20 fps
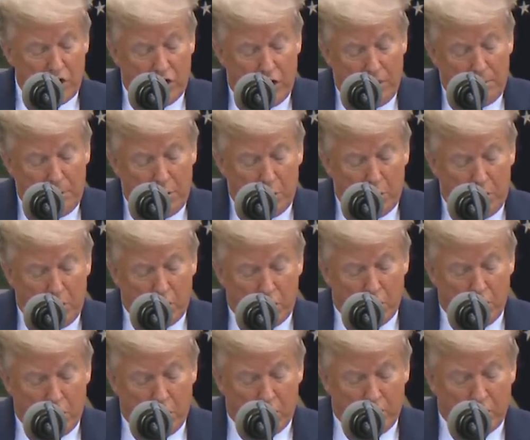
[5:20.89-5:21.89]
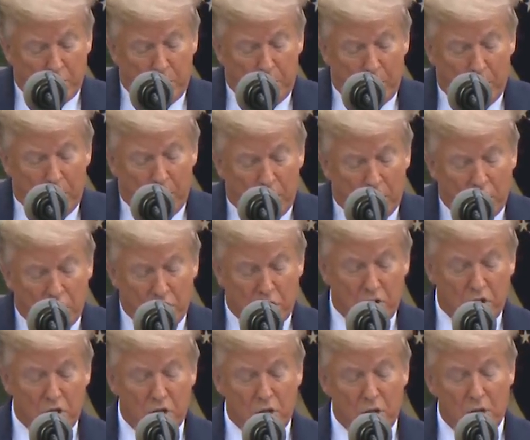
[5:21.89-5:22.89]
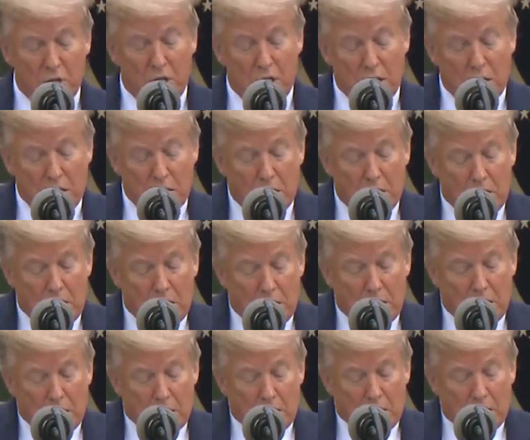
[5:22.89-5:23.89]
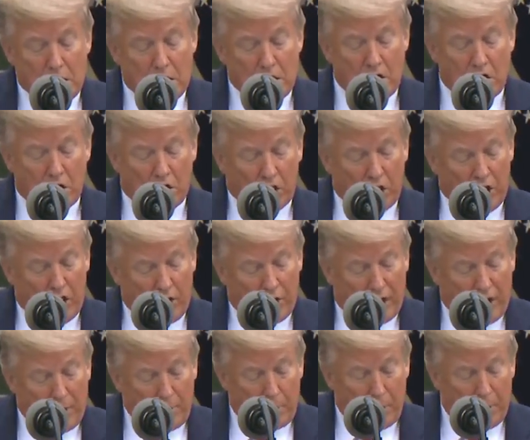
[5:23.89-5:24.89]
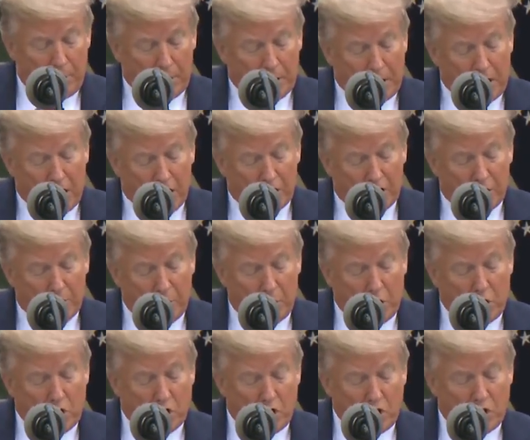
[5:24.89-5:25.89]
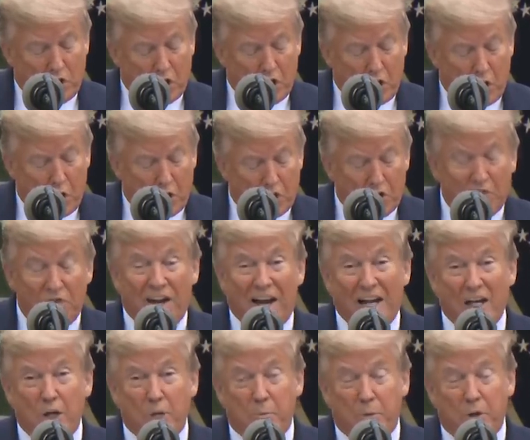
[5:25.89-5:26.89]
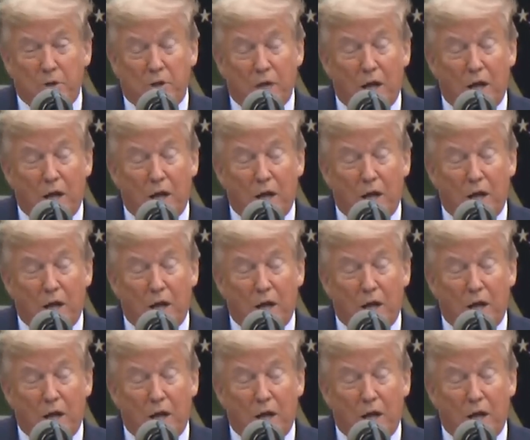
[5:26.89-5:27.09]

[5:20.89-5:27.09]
the WHO experienced in declaring a public health emergency costs valuable